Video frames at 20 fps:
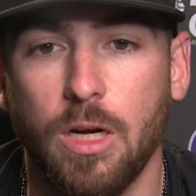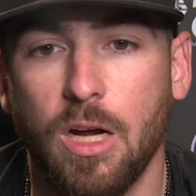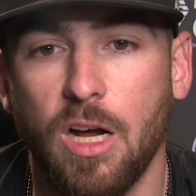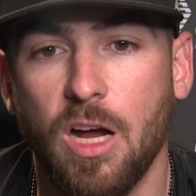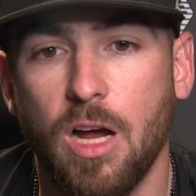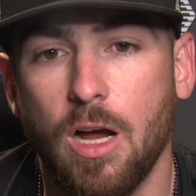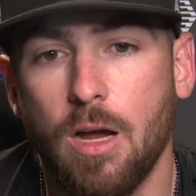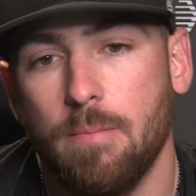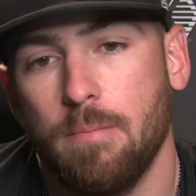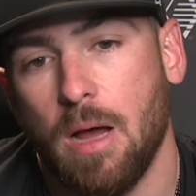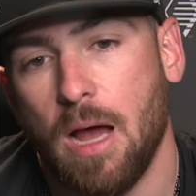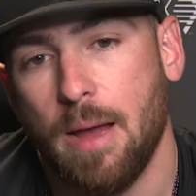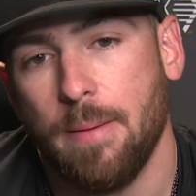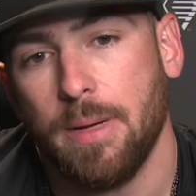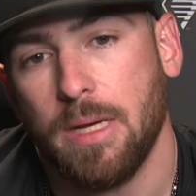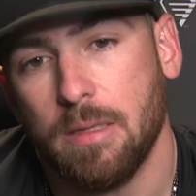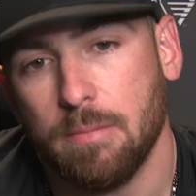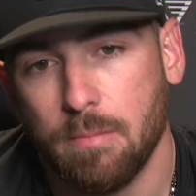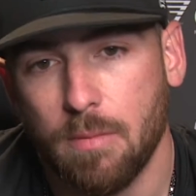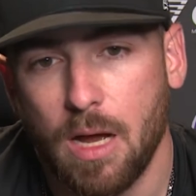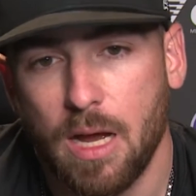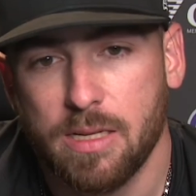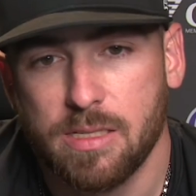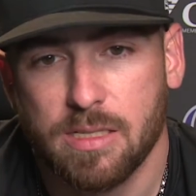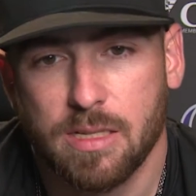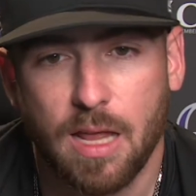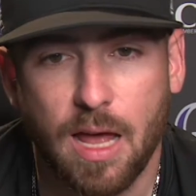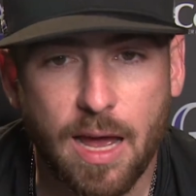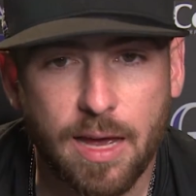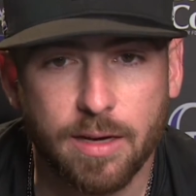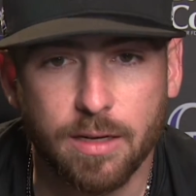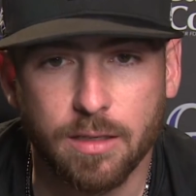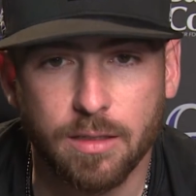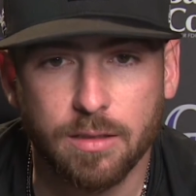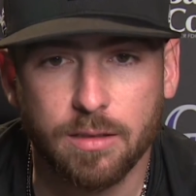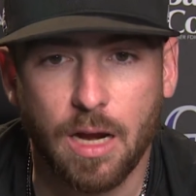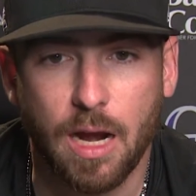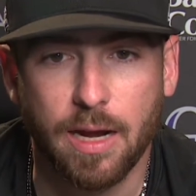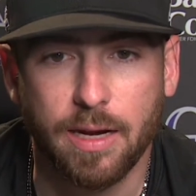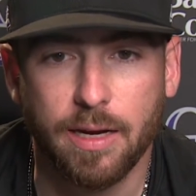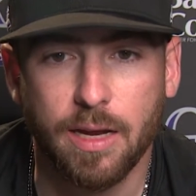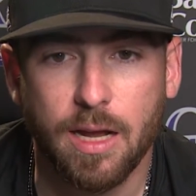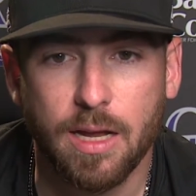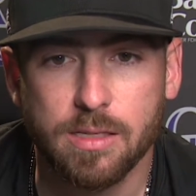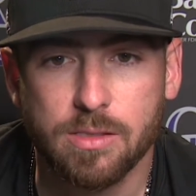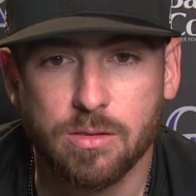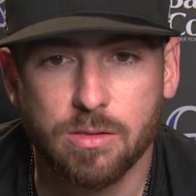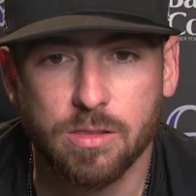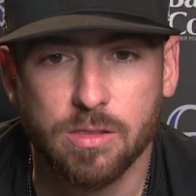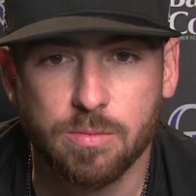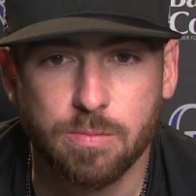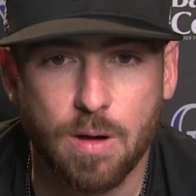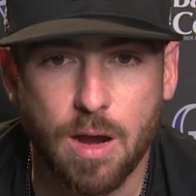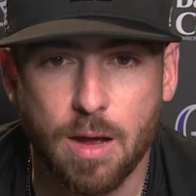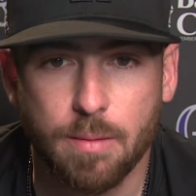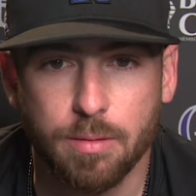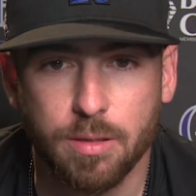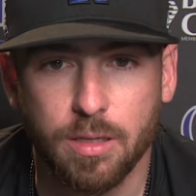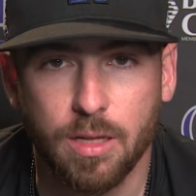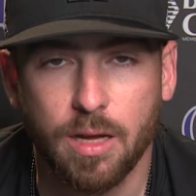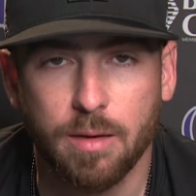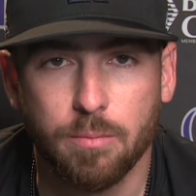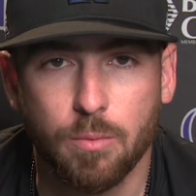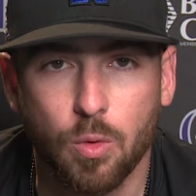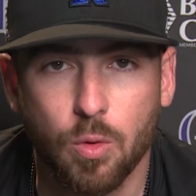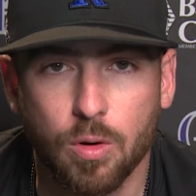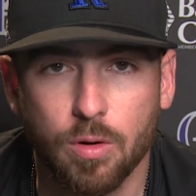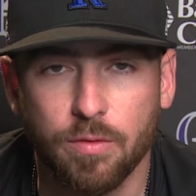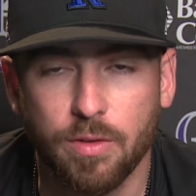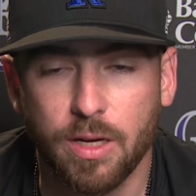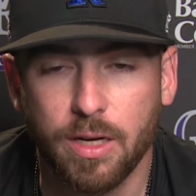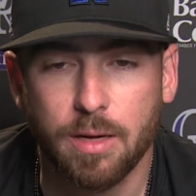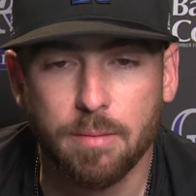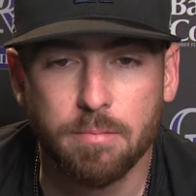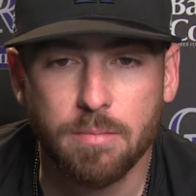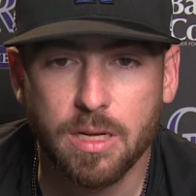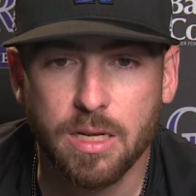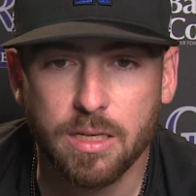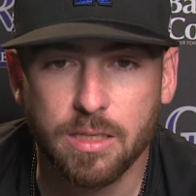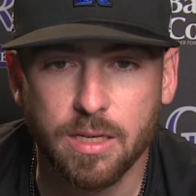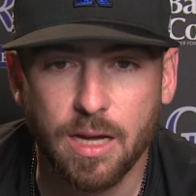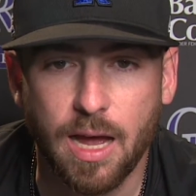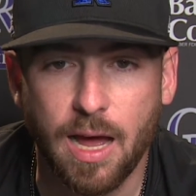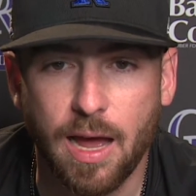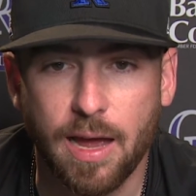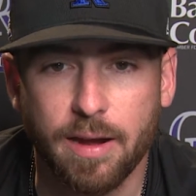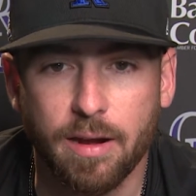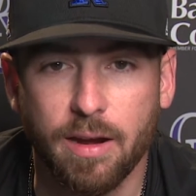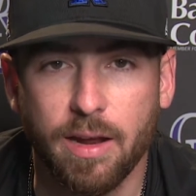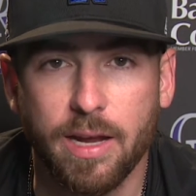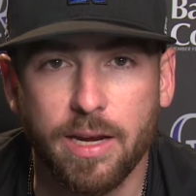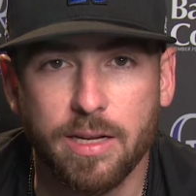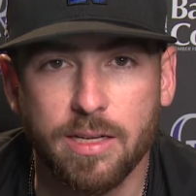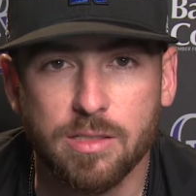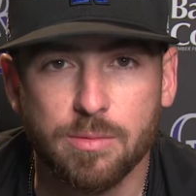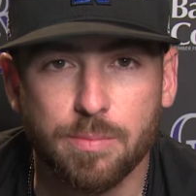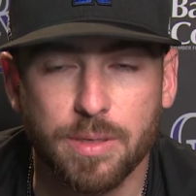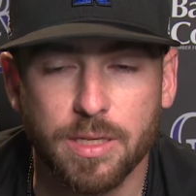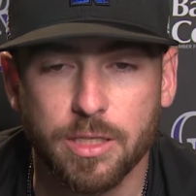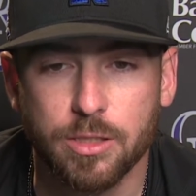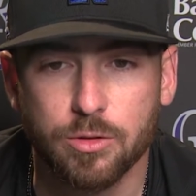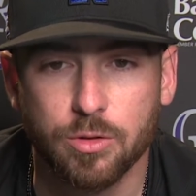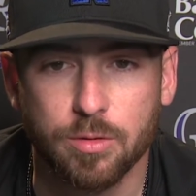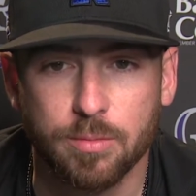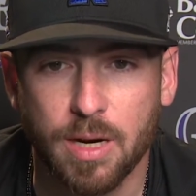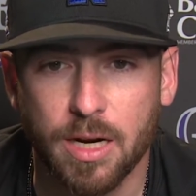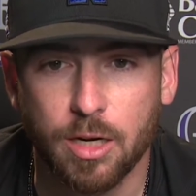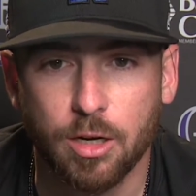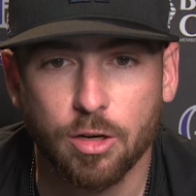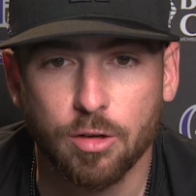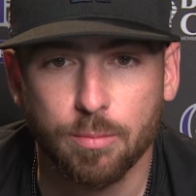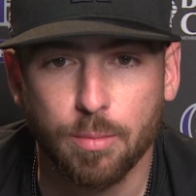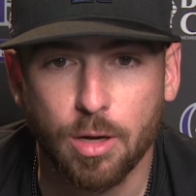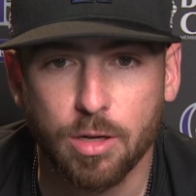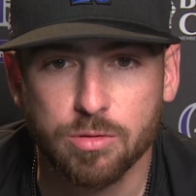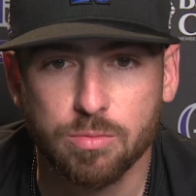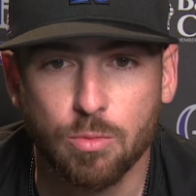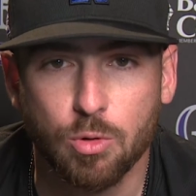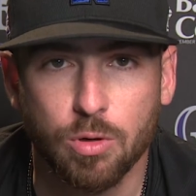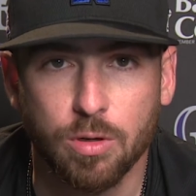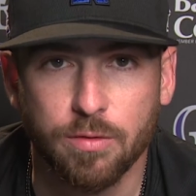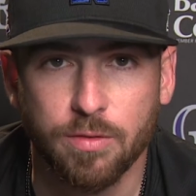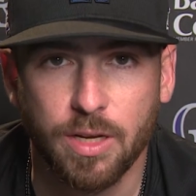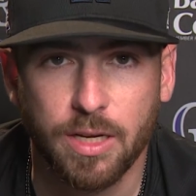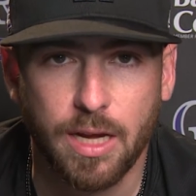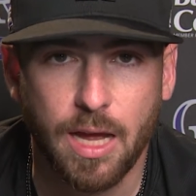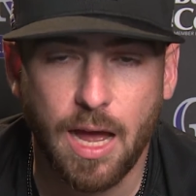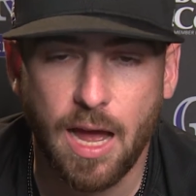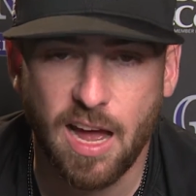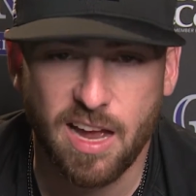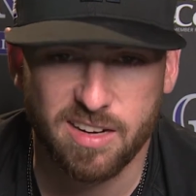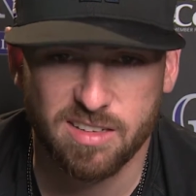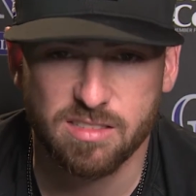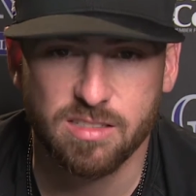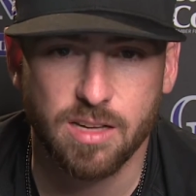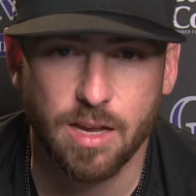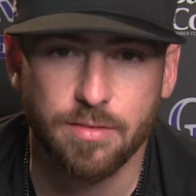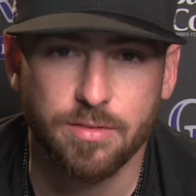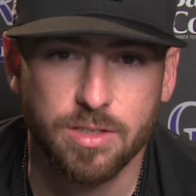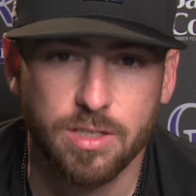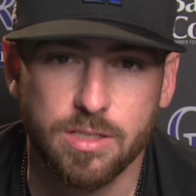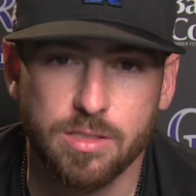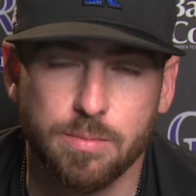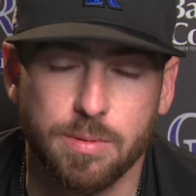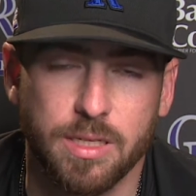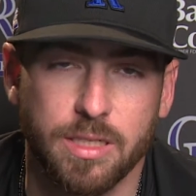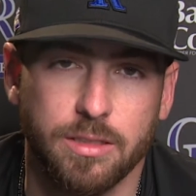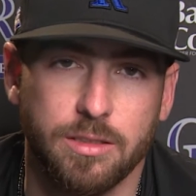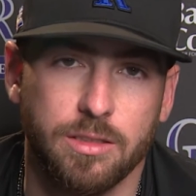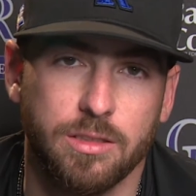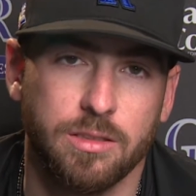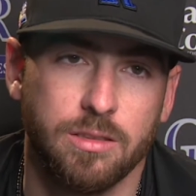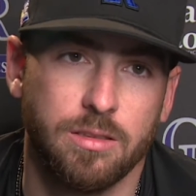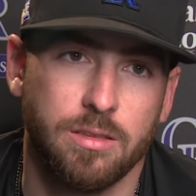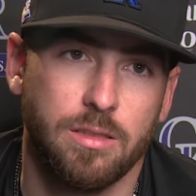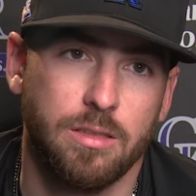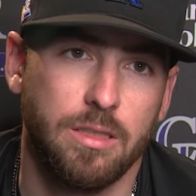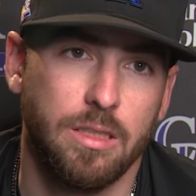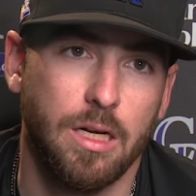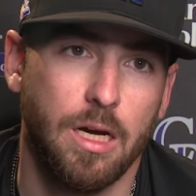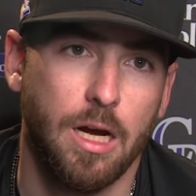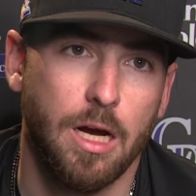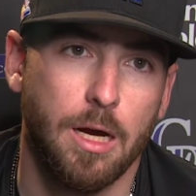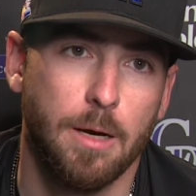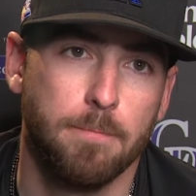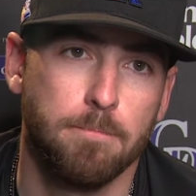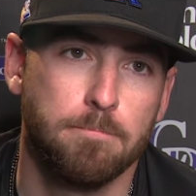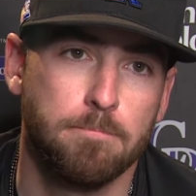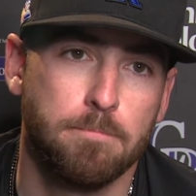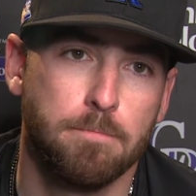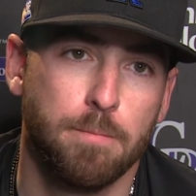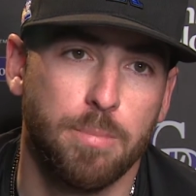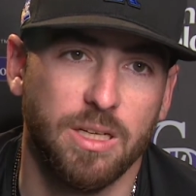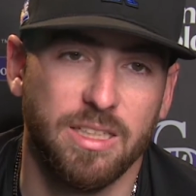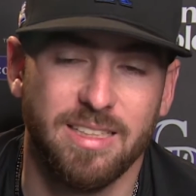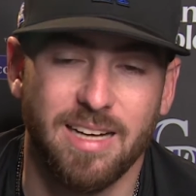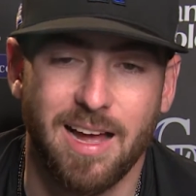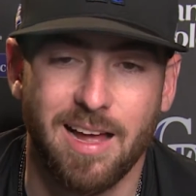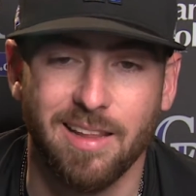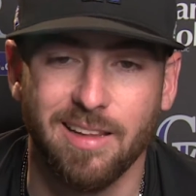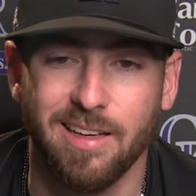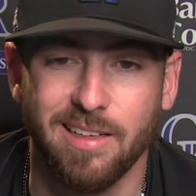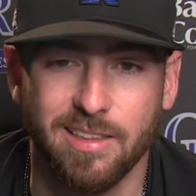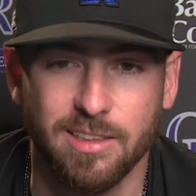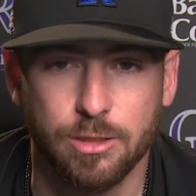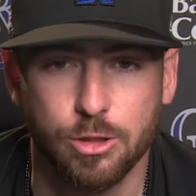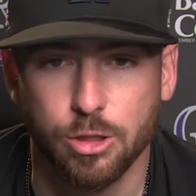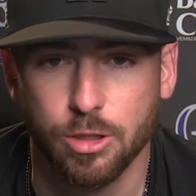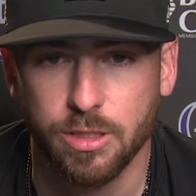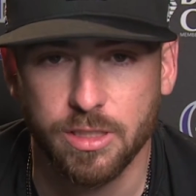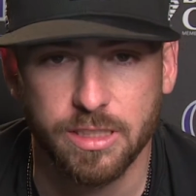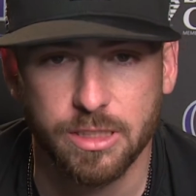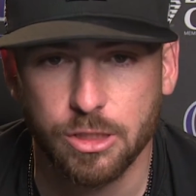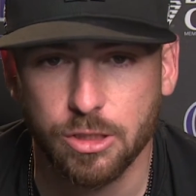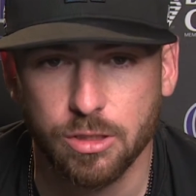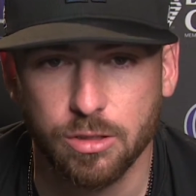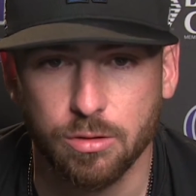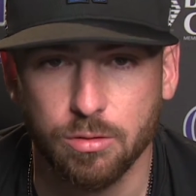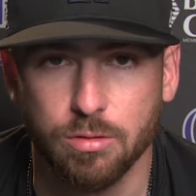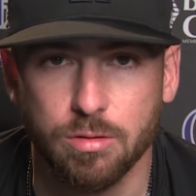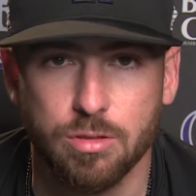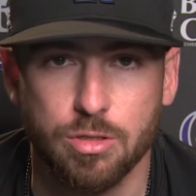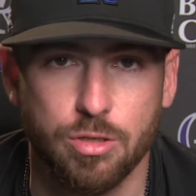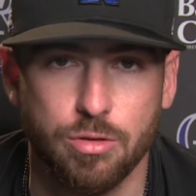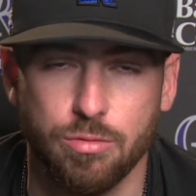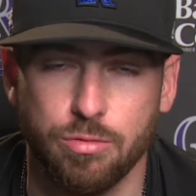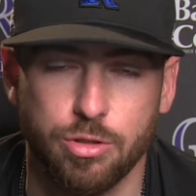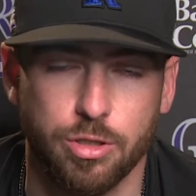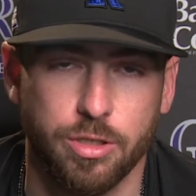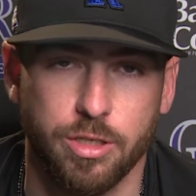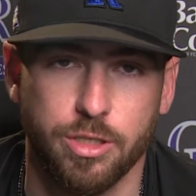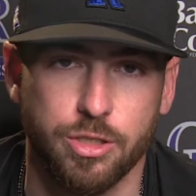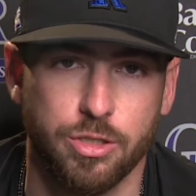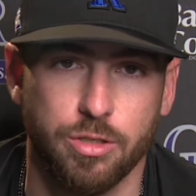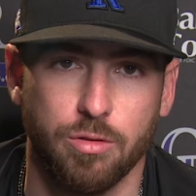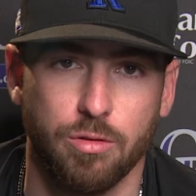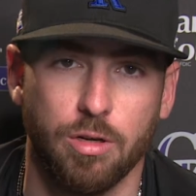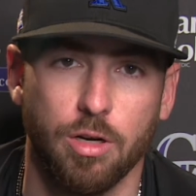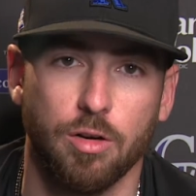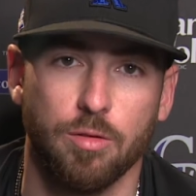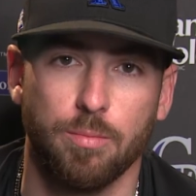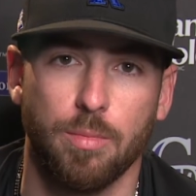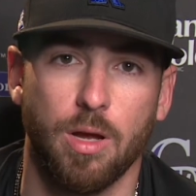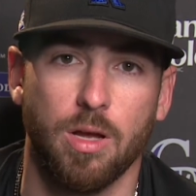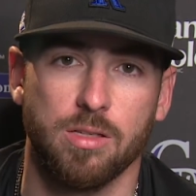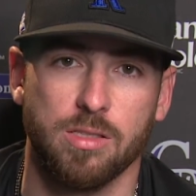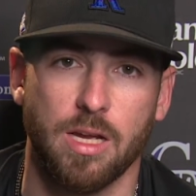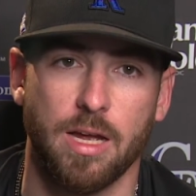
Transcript: Um, I mean, my slider, I guess, was probably like more of like a mid to higher 80s pitch, where my curveball is more of like a higher 70s pitch. Um, but not like a traditional two traditional curveballs.